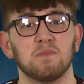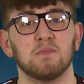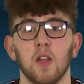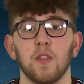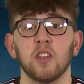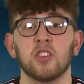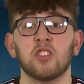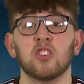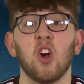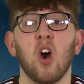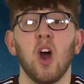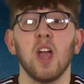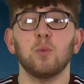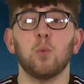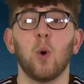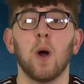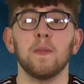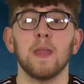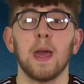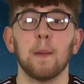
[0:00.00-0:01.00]
The side
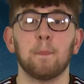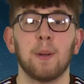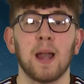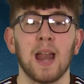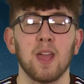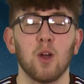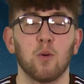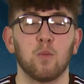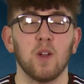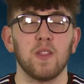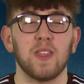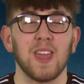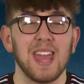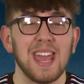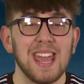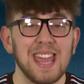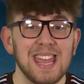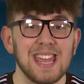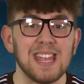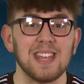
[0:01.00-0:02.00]
won their playoff with
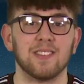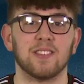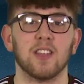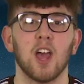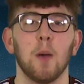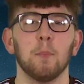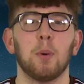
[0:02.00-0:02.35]
ease,